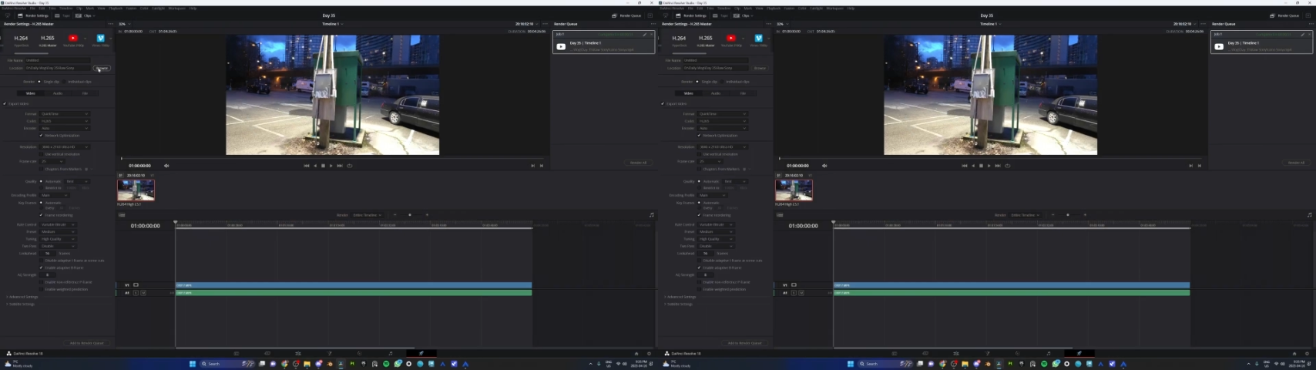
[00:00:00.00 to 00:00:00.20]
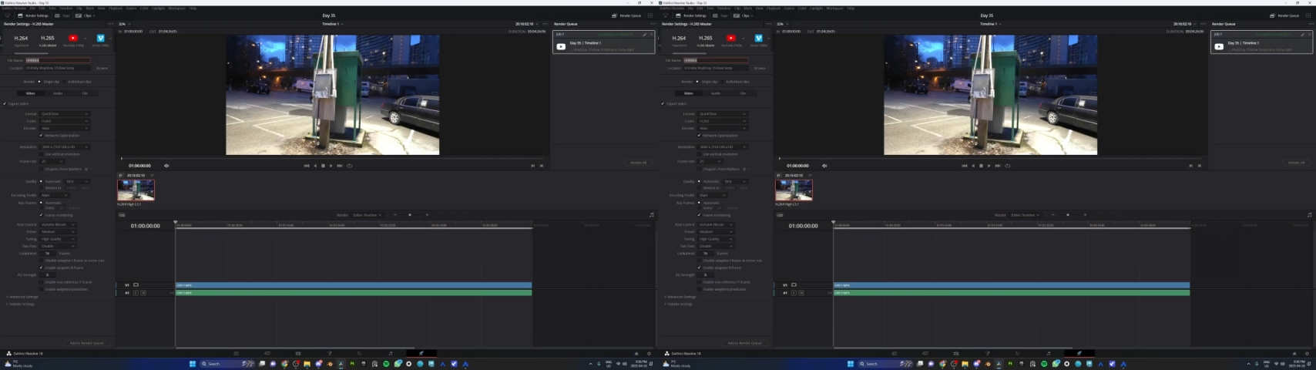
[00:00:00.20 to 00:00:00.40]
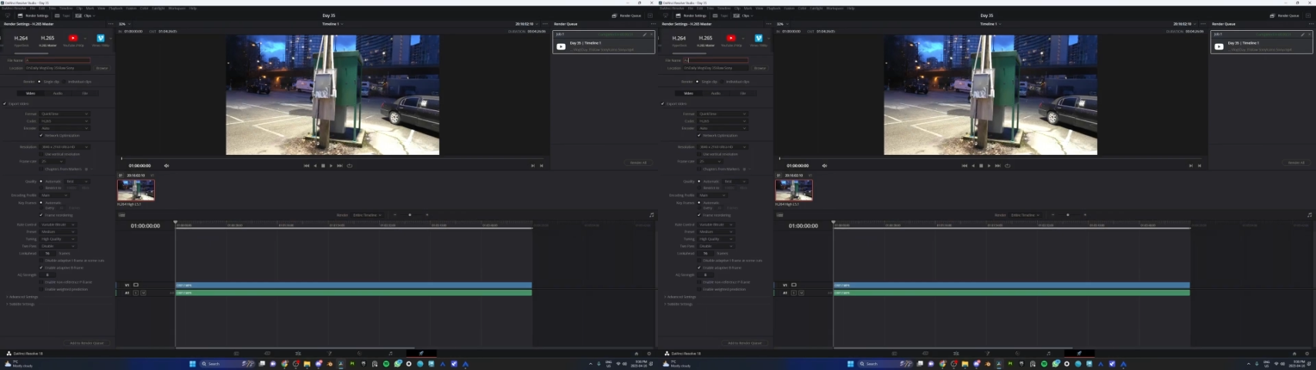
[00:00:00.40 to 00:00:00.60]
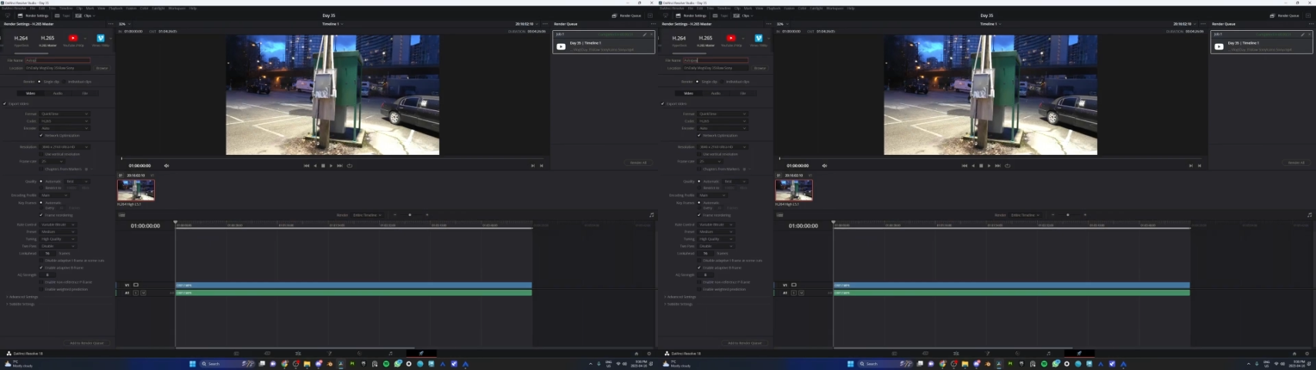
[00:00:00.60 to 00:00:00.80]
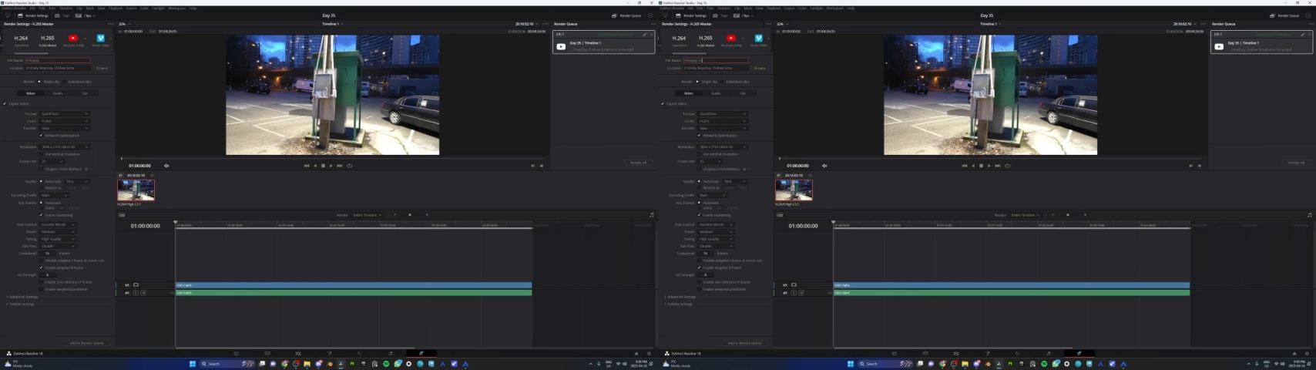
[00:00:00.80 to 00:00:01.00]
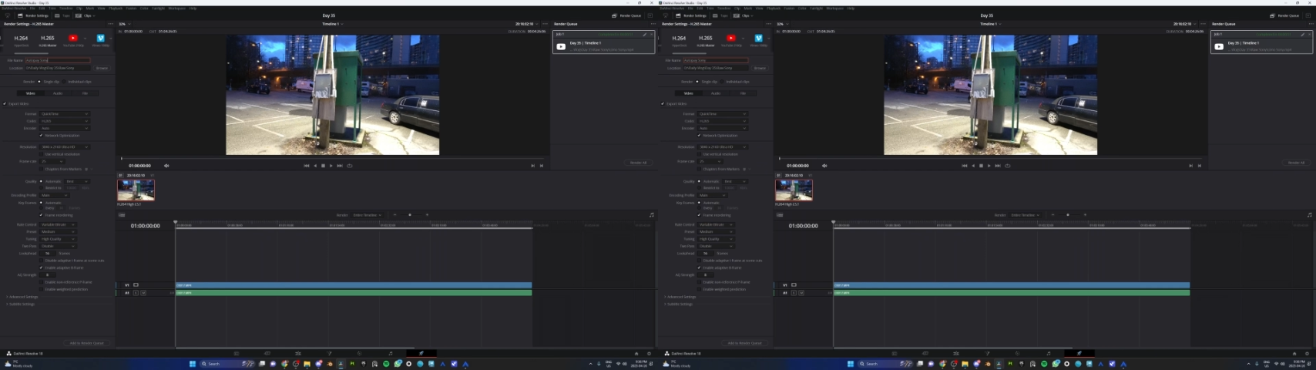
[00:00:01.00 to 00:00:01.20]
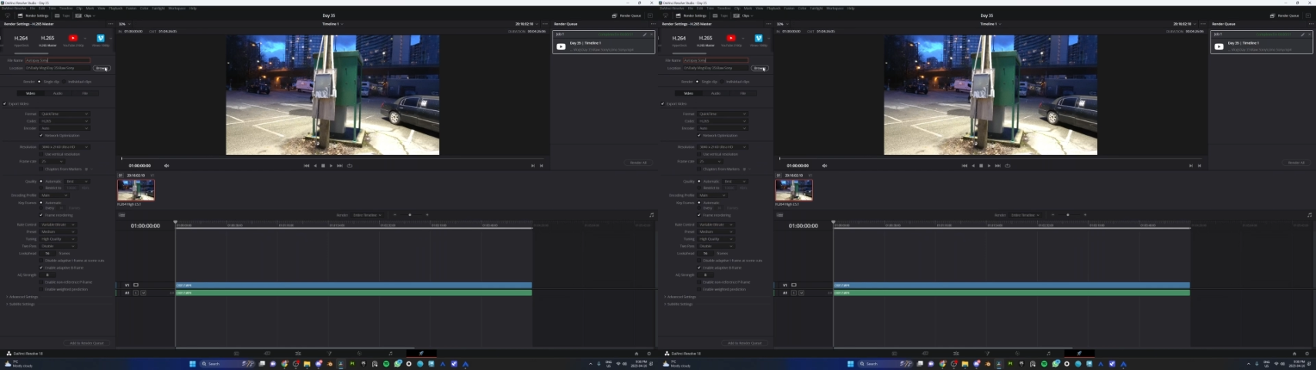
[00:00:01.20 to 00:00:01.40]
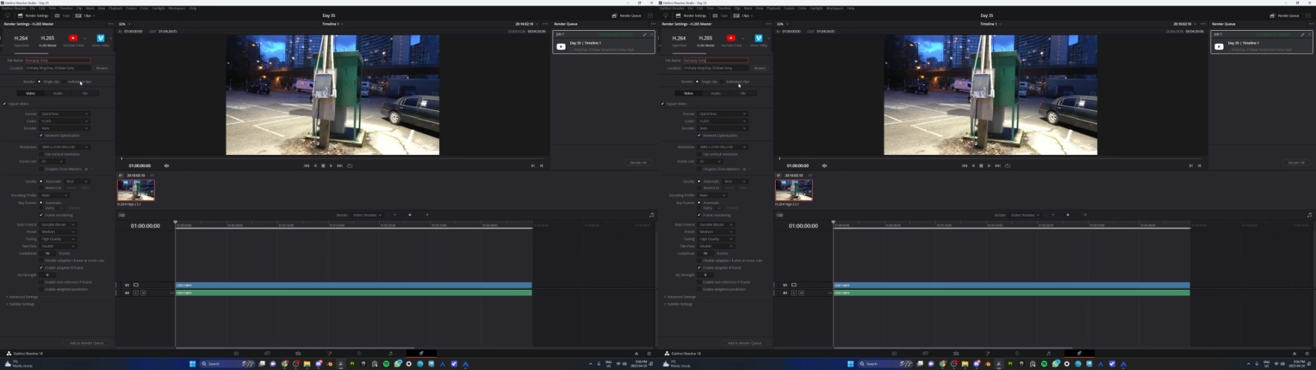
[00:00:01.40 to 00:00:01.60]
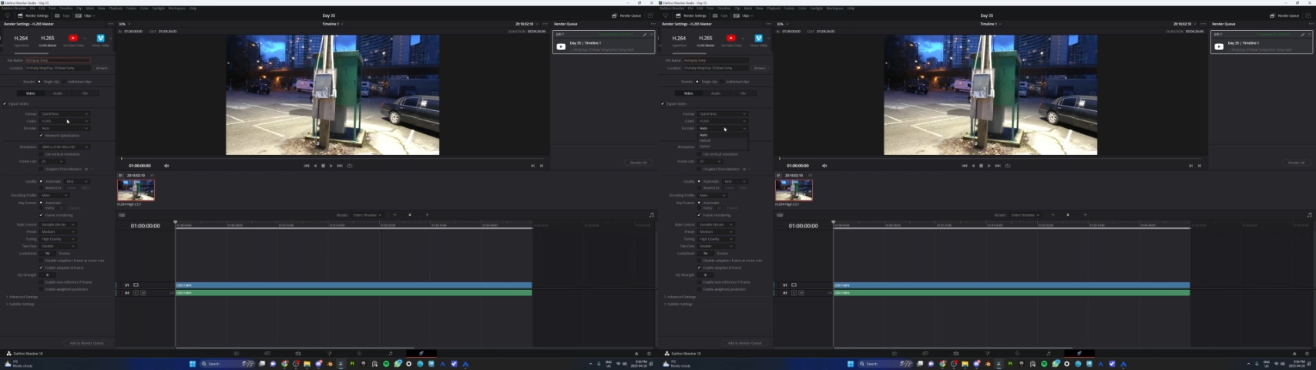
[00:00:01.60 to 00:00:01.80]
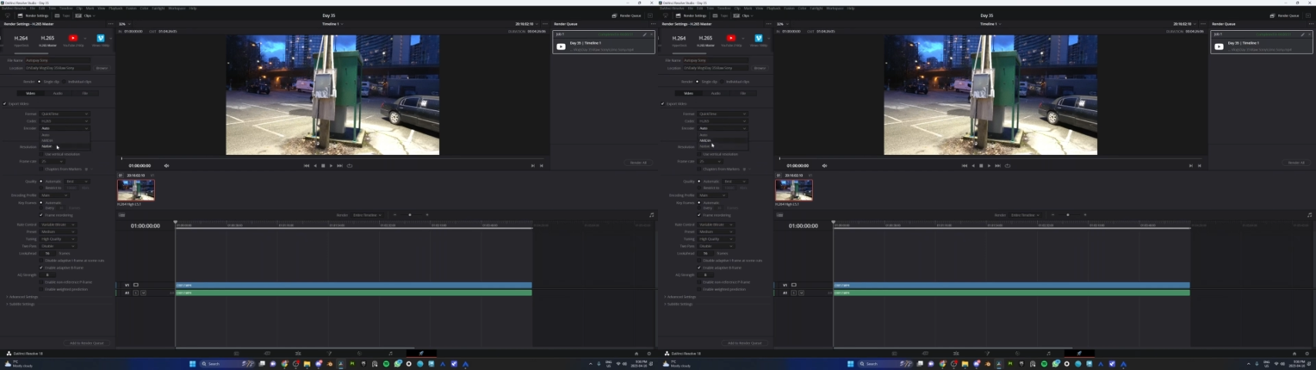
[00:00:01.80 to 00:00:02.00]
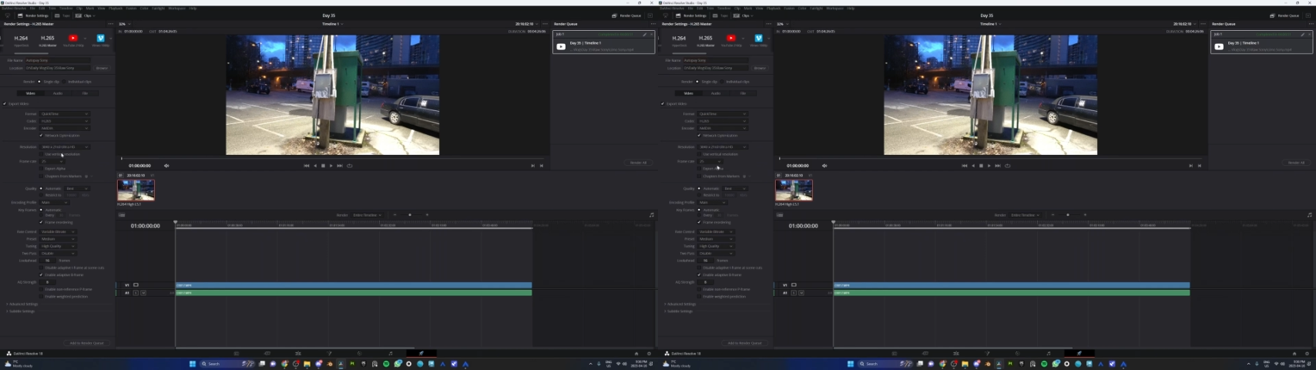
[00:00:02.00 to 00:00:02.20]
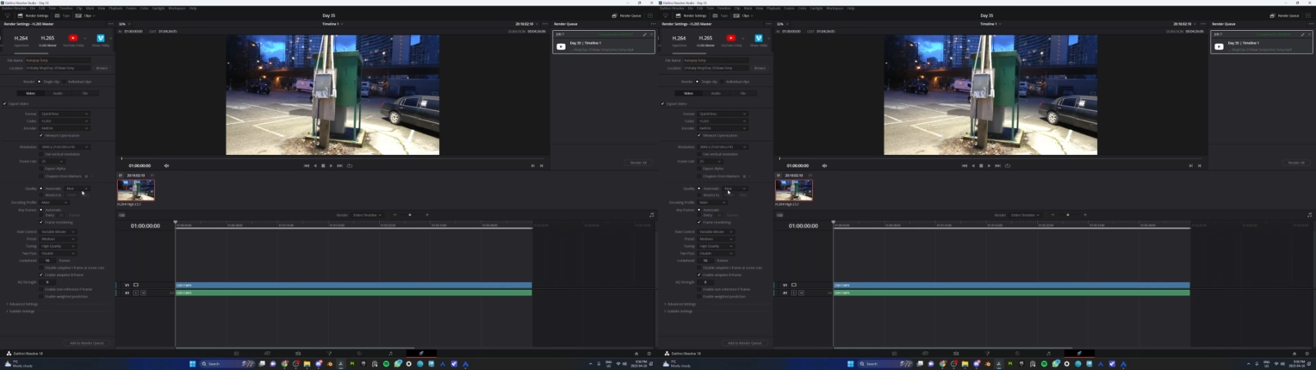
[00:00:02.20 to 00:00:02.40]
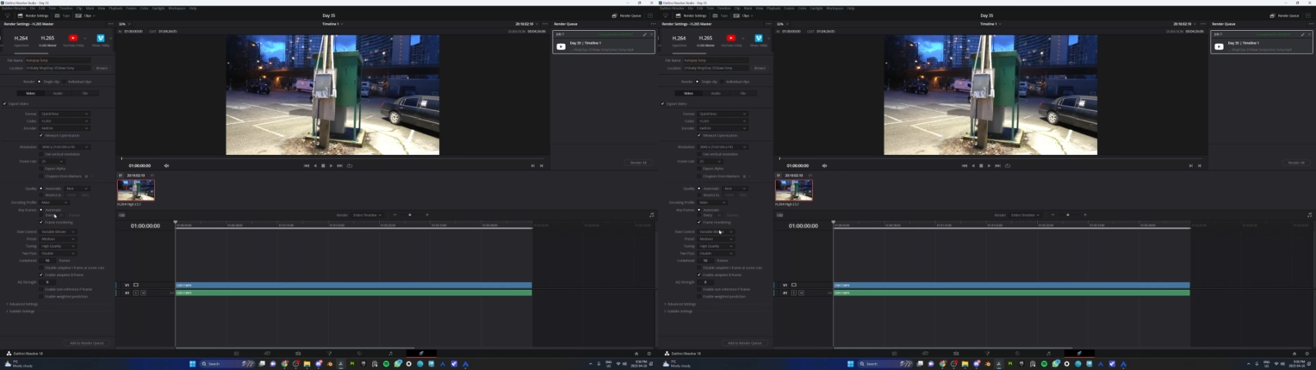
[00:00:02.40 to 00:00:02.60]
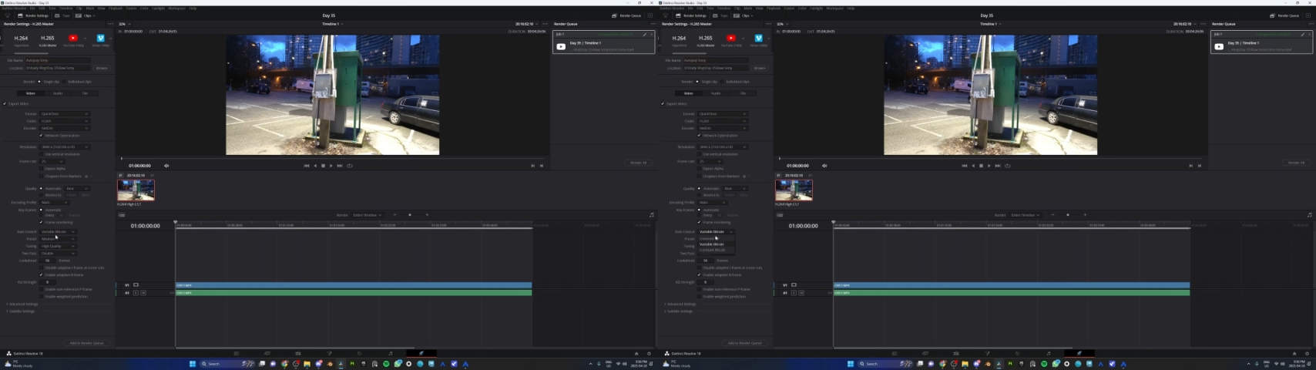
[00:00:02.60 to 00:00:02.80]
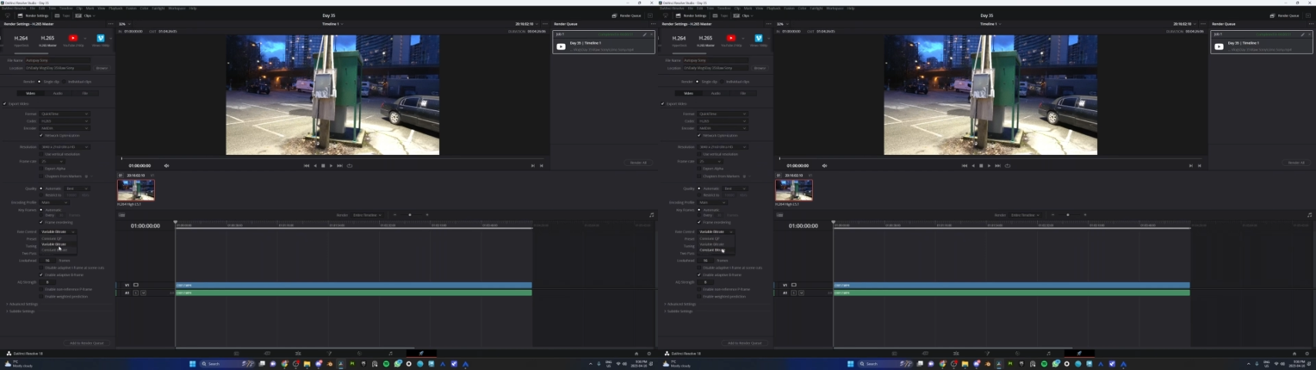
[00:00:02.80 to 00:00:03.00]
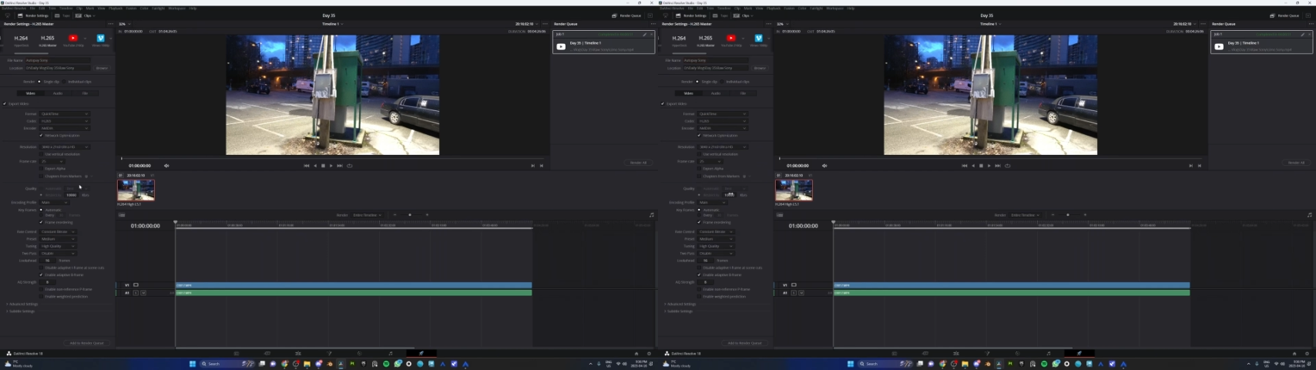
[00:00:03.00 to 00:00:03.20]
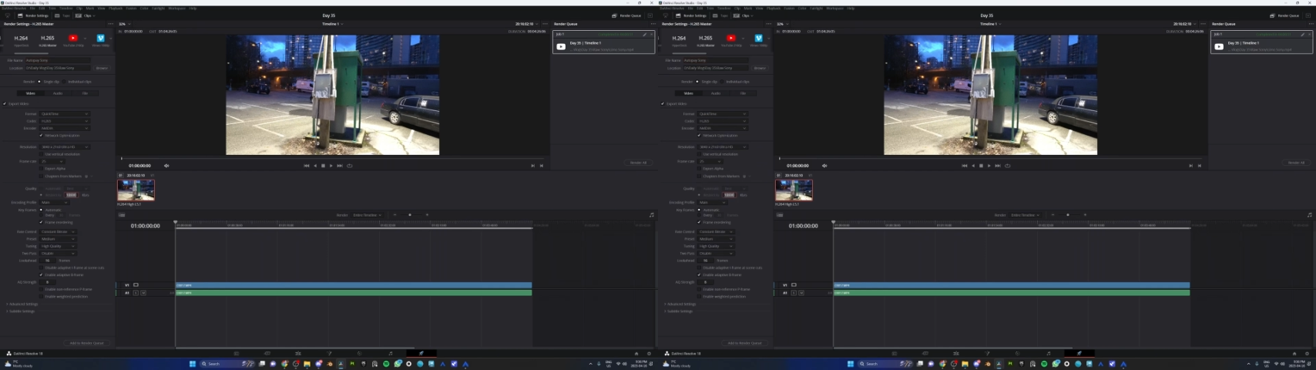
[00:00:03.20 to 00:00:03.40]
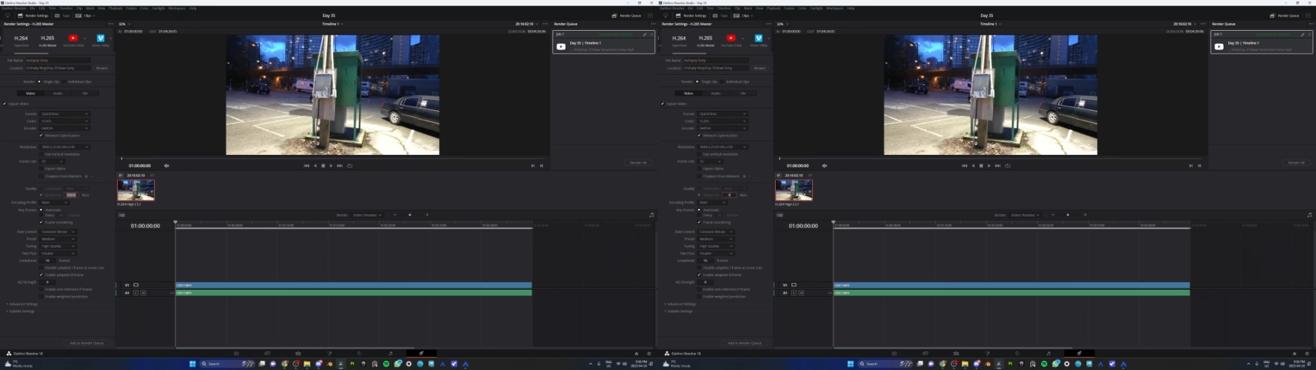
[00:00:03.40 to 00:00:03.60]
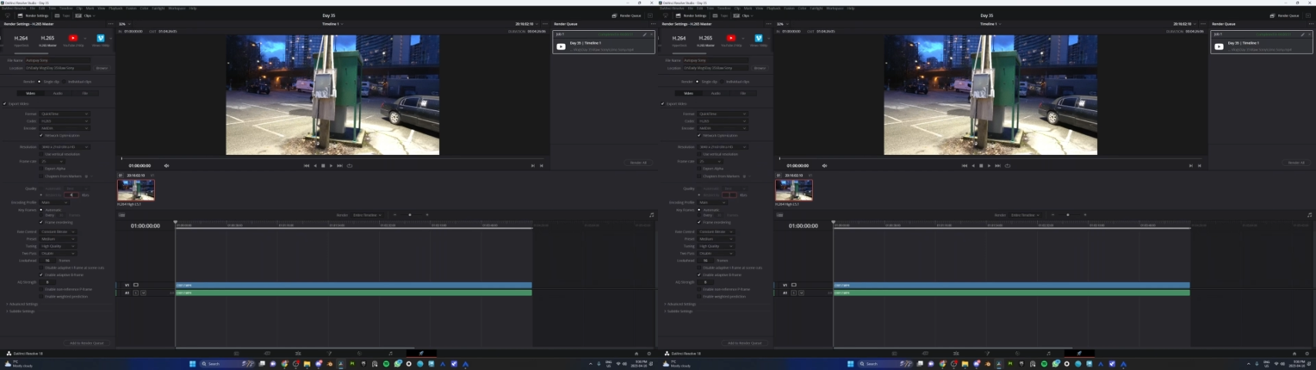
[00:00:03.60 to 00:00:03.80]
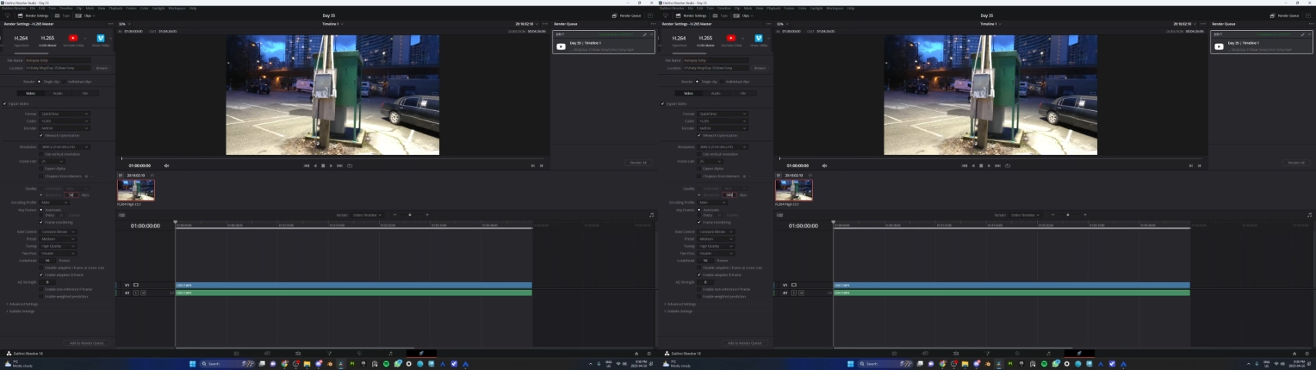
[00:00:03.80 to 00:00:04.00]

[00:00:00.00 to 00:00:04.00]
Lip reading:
Nobody's mouth can be seen.